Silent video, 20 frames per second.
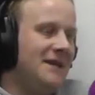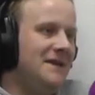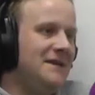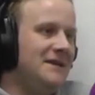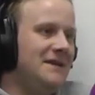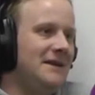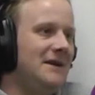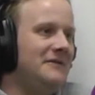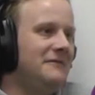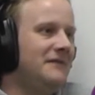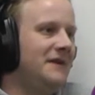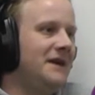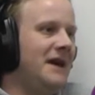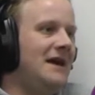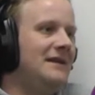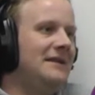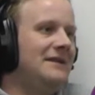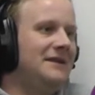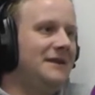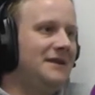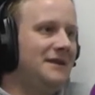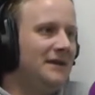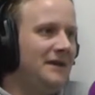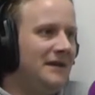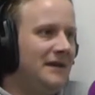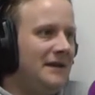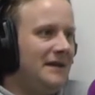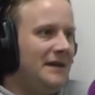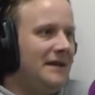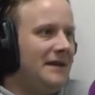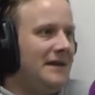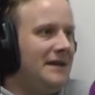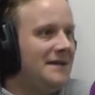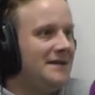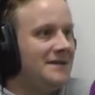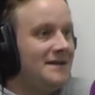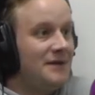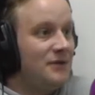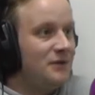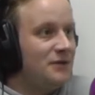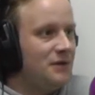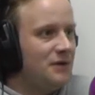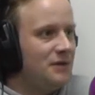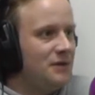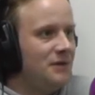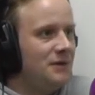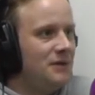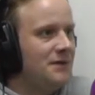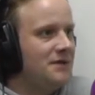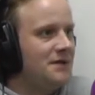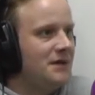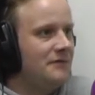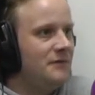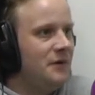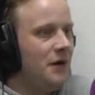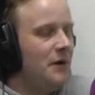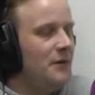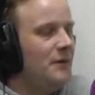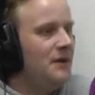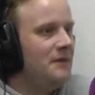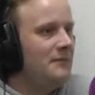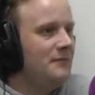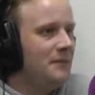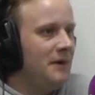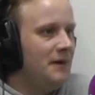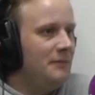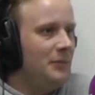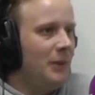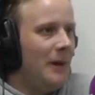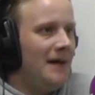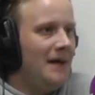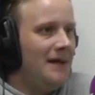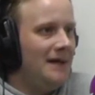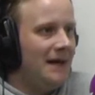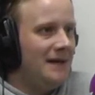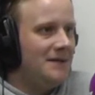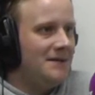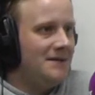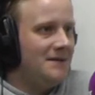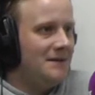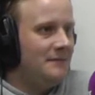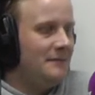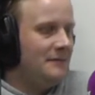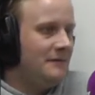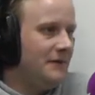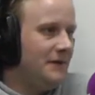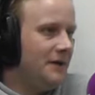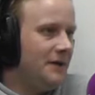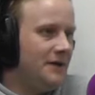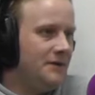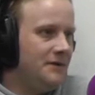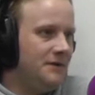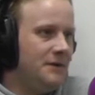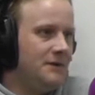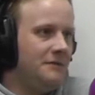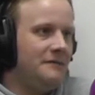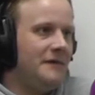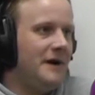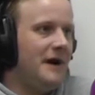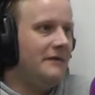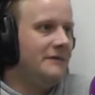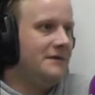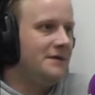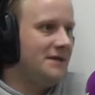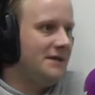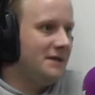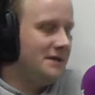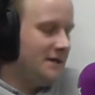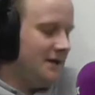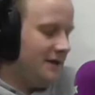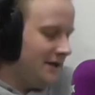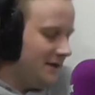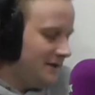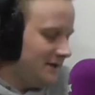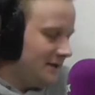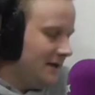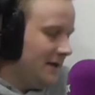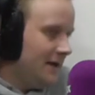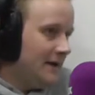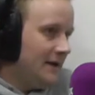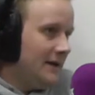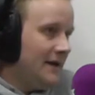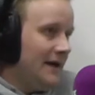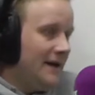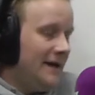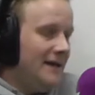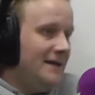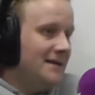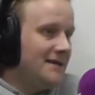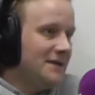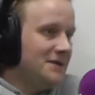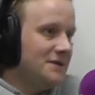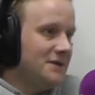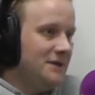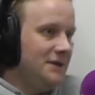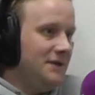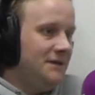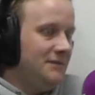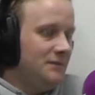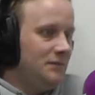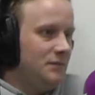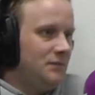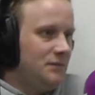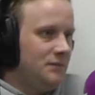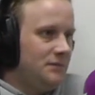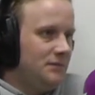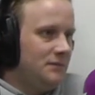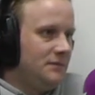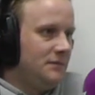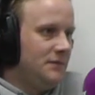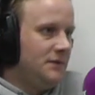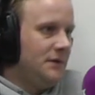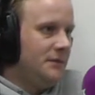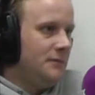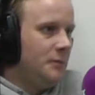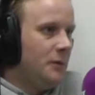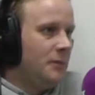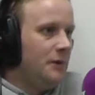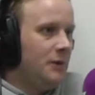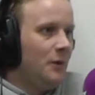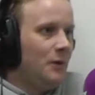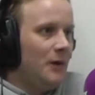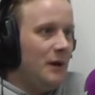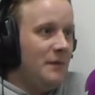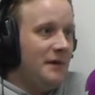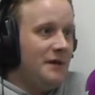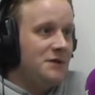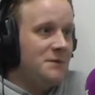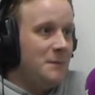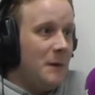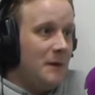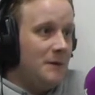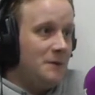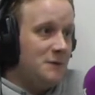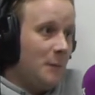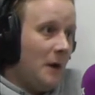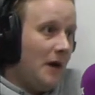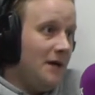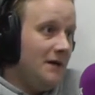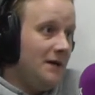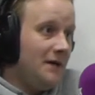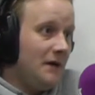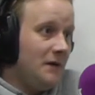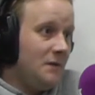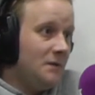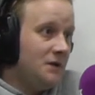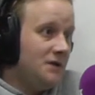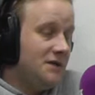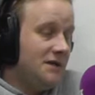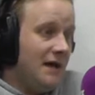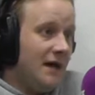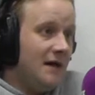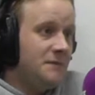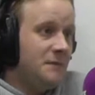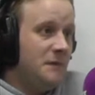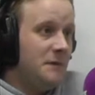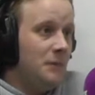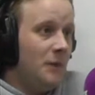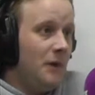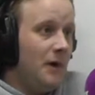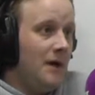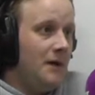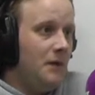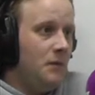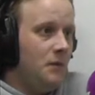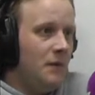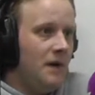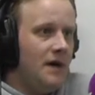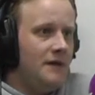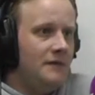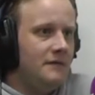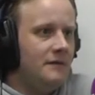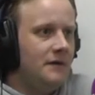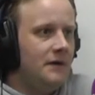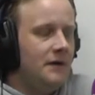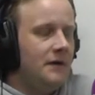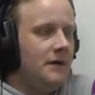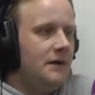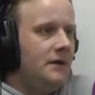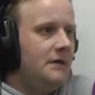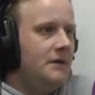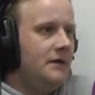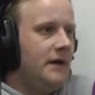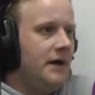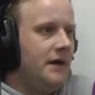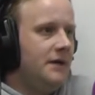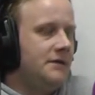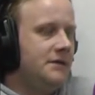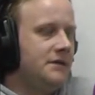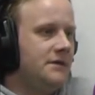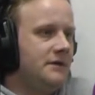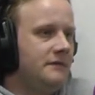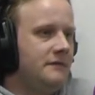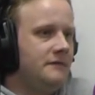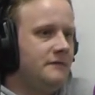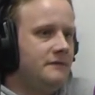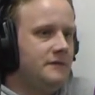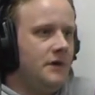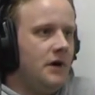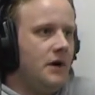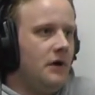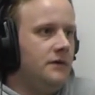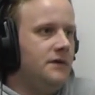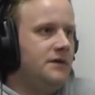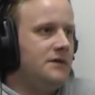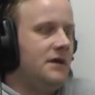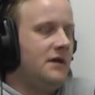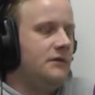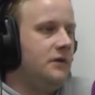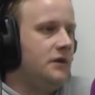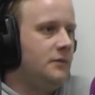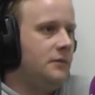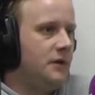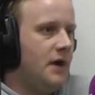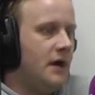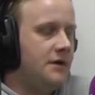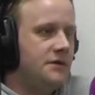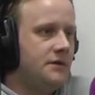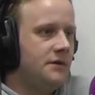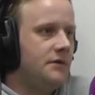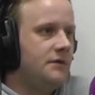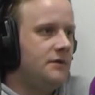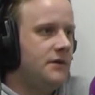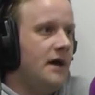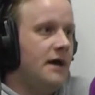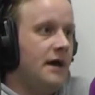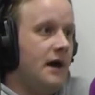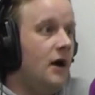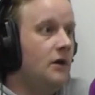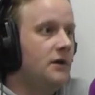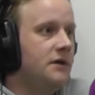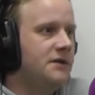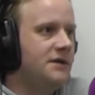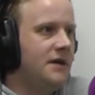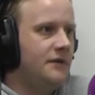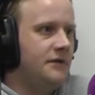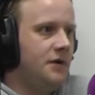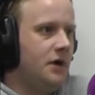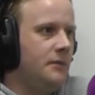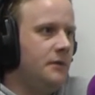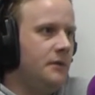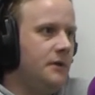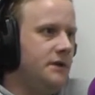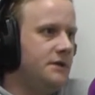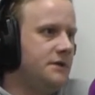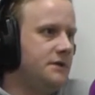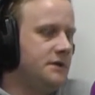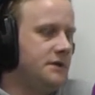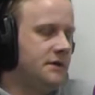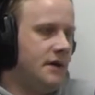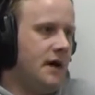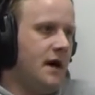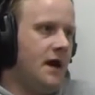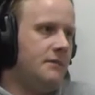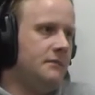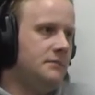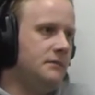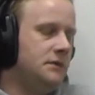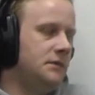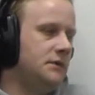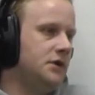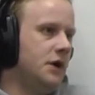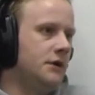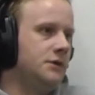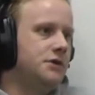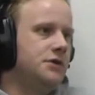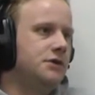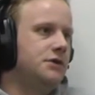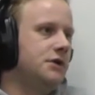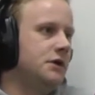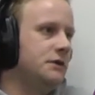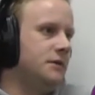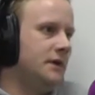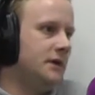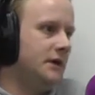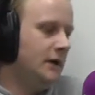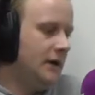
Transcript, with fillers: I forget that he is still so young because I've known him and played against him for you know five or six years. He's actually you would probably call him an experienced player now because he has been playing with the likes of Ollie Stereopoulos, eh, sorry, eh, Ollie Stereopoulos and Don Stewart,